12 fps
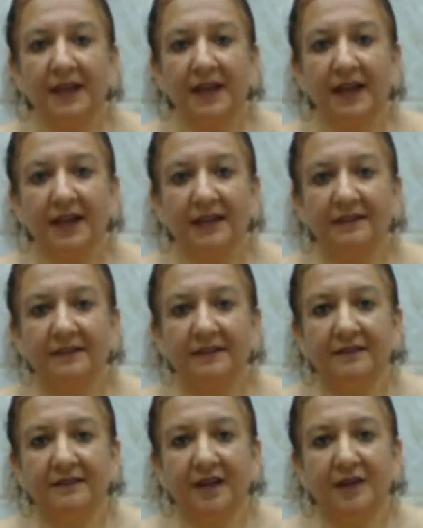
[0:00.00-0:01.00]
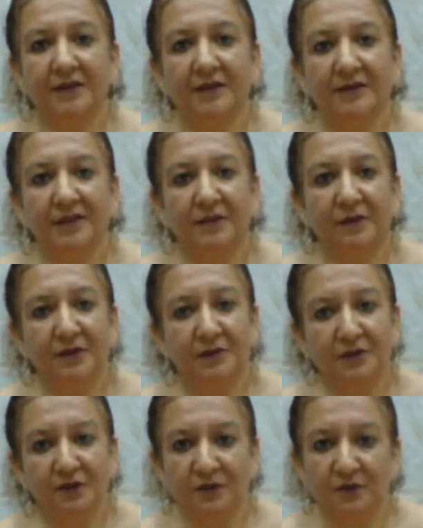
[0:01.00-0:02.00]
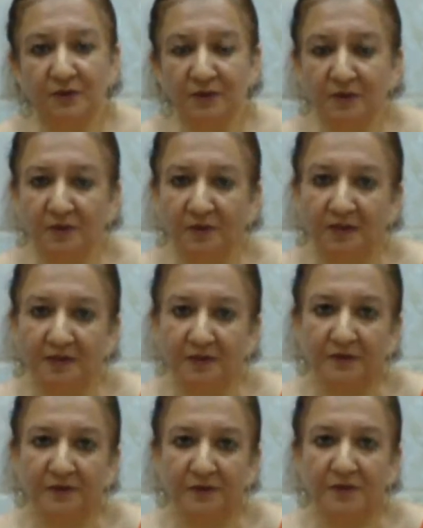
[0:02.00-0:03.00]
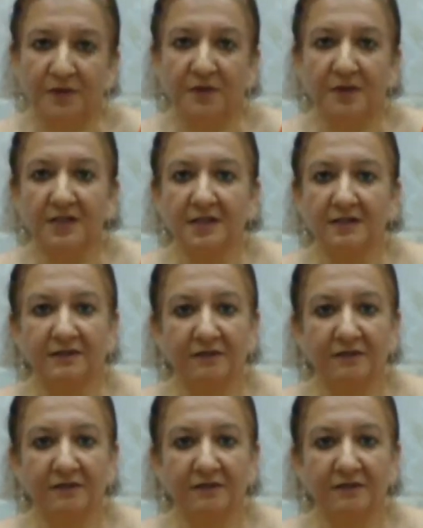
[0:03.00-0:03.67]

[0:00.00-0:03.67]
And how are we going to use switch words? So, switch words, if